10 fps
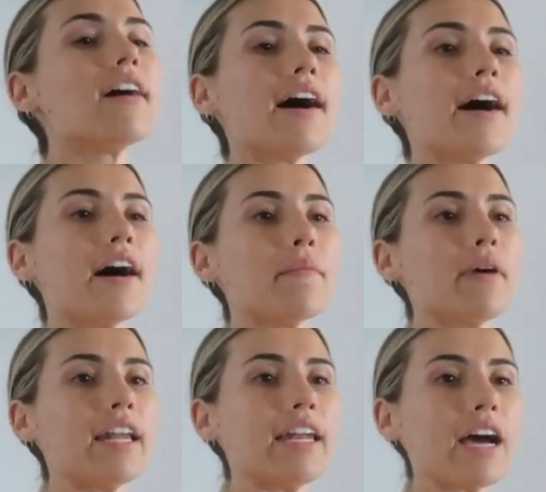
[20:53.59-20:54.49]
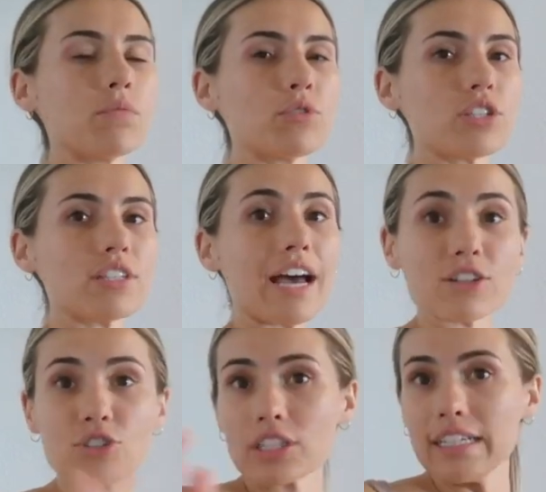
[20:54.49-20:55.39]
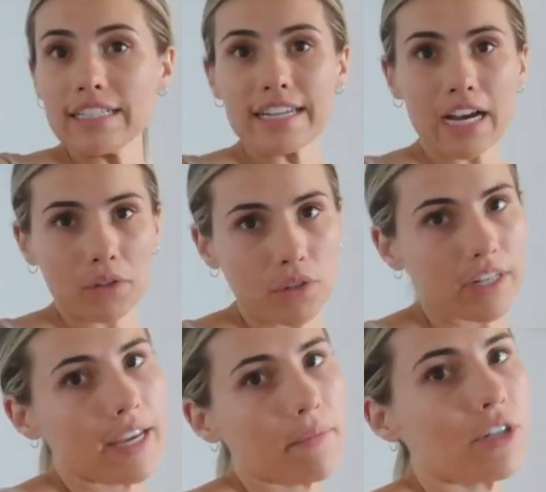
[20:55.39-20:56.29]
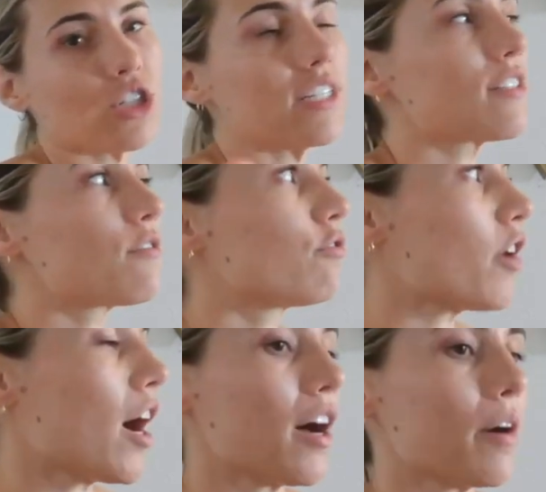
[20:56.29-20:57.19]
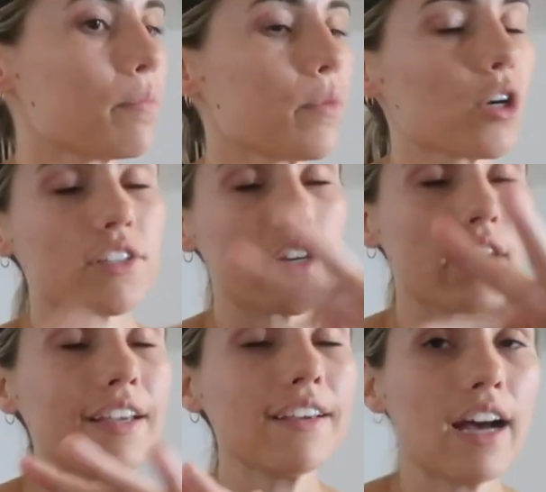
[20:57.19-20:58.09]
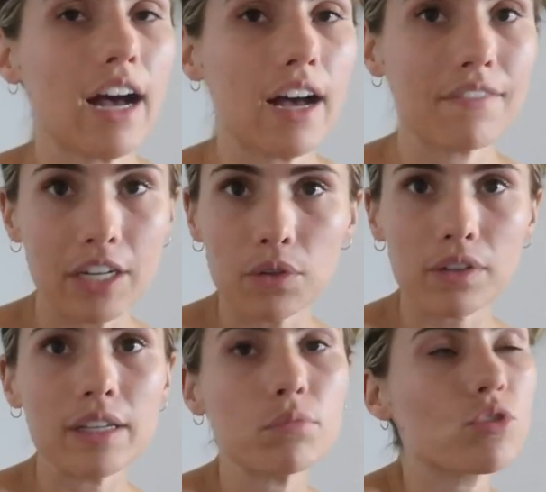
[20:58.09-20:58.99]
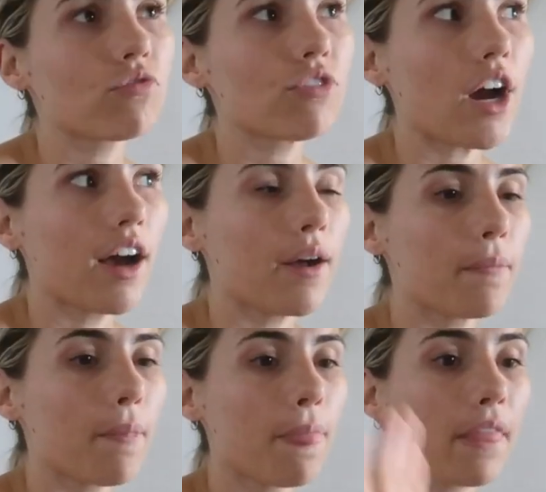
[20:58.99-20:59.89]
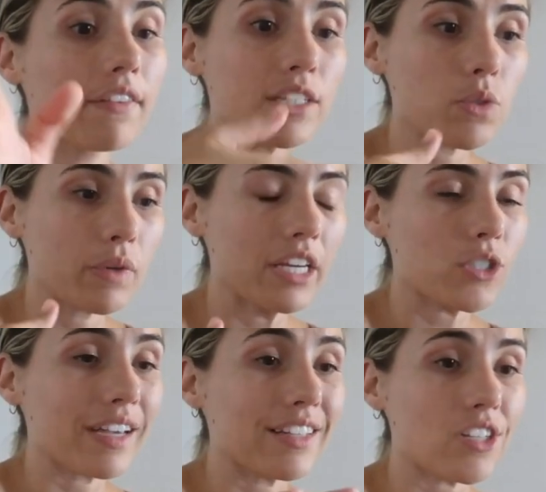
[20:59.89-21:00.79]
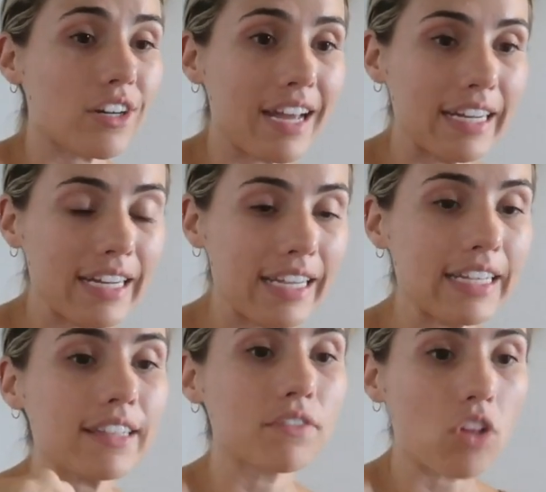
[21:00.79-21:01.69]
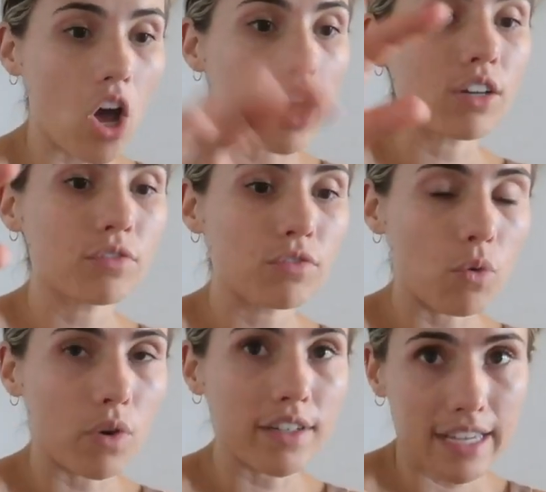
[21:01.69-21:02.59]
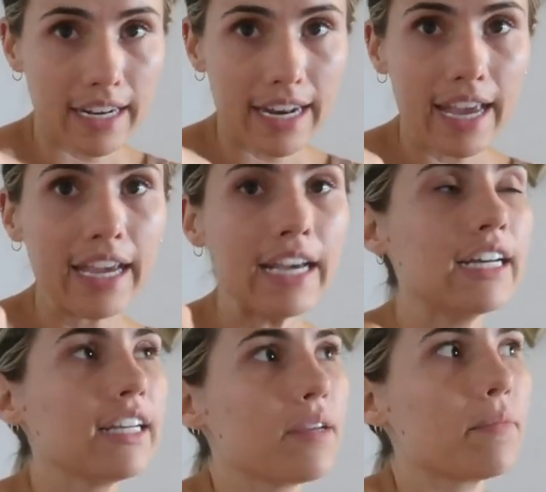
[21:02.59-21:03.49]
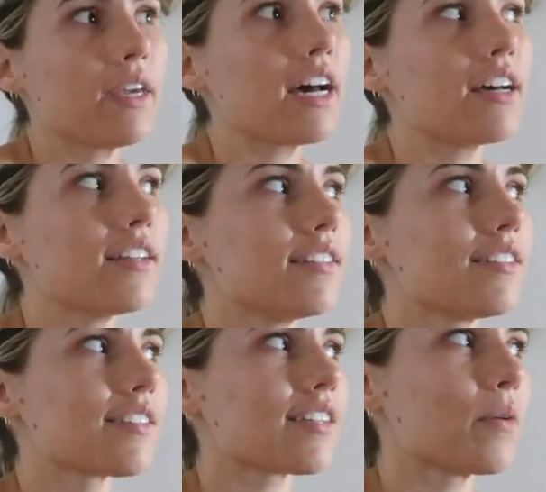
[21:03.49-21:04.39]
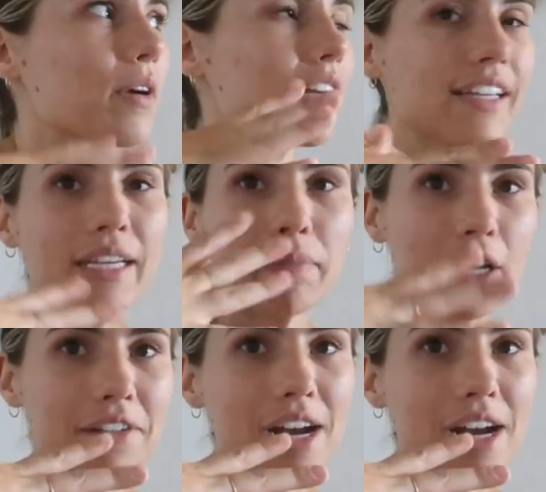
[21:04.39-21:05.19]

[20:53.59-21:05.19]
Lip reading: And now I'm just actually downloading images from, video clips from this week so I can start editing the vlog for Sunday, because I want to like be on